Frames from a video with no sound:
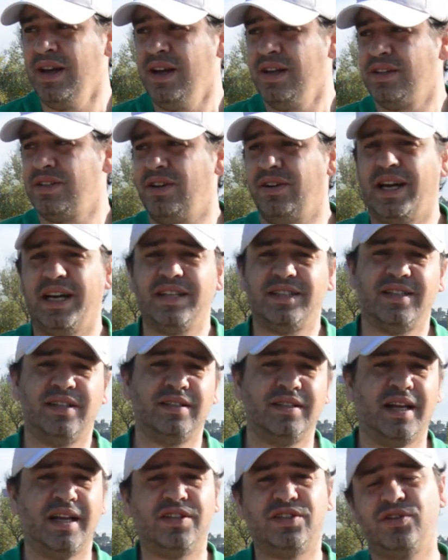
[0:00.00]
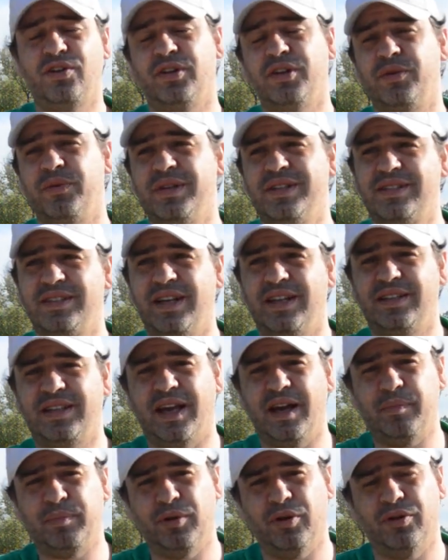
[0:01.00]
So guys, that's the only reason that
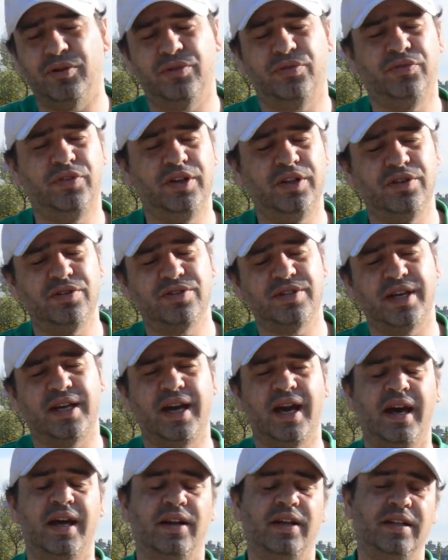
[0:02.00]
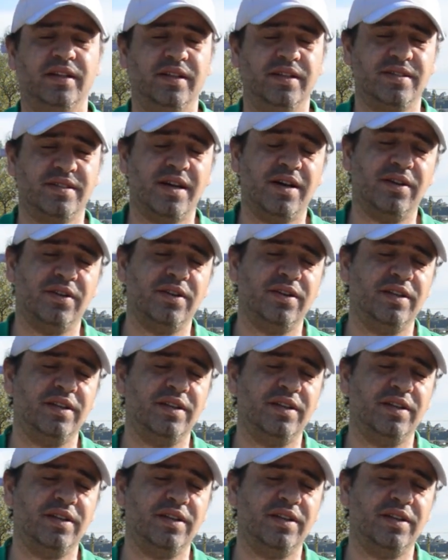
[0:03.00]
I upload videos again in this Audi.